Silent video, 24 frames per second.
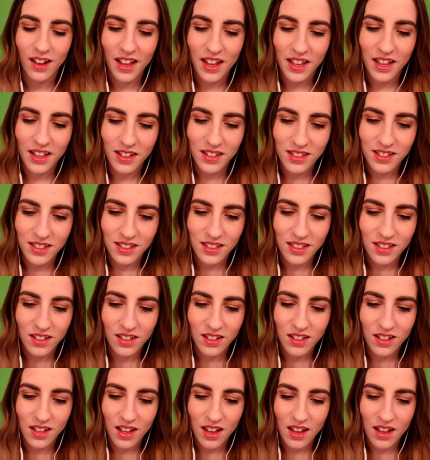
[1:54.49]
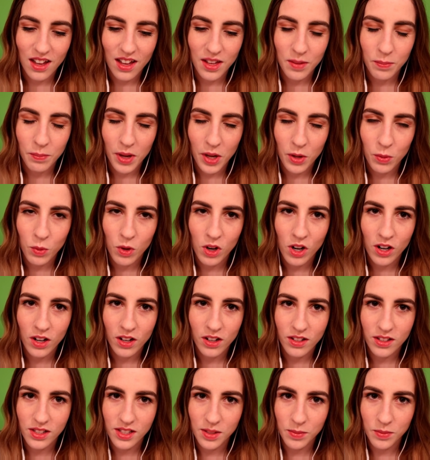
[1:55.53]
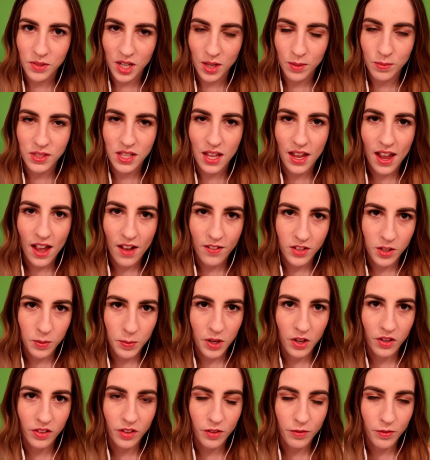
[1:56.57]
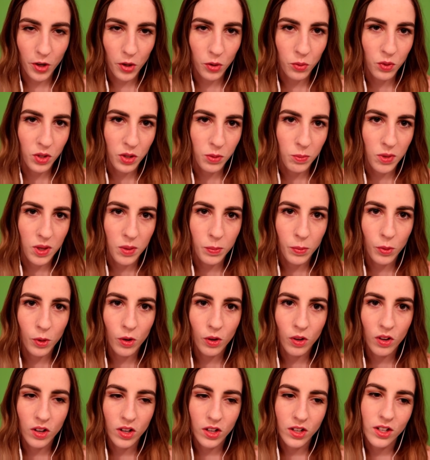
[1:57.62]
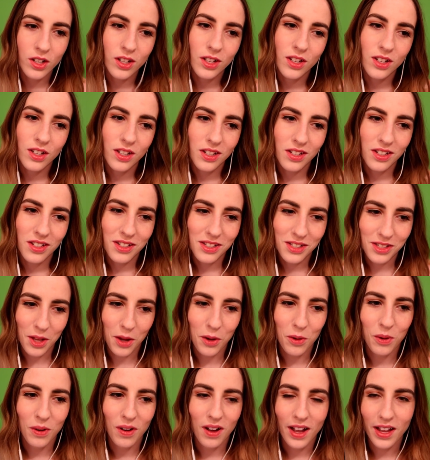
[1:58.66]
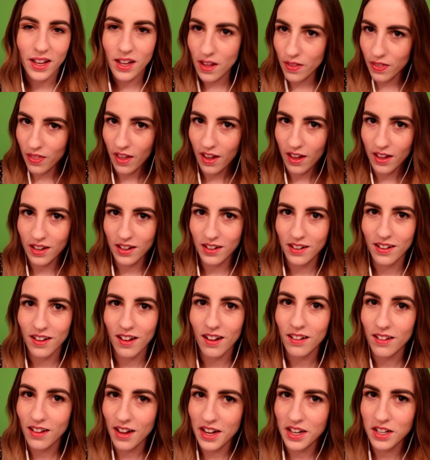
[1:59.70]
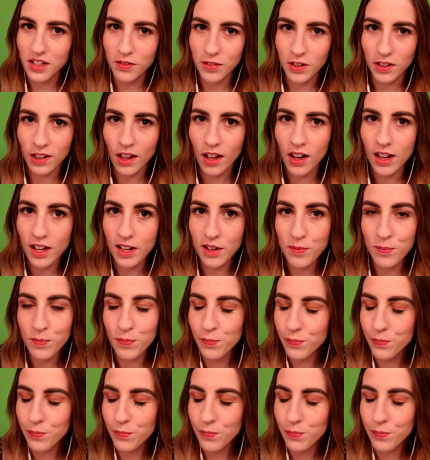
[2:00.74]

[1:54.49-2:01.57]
And in my work, sometimes I have to be on the phone with people, so I get that kind of a lot.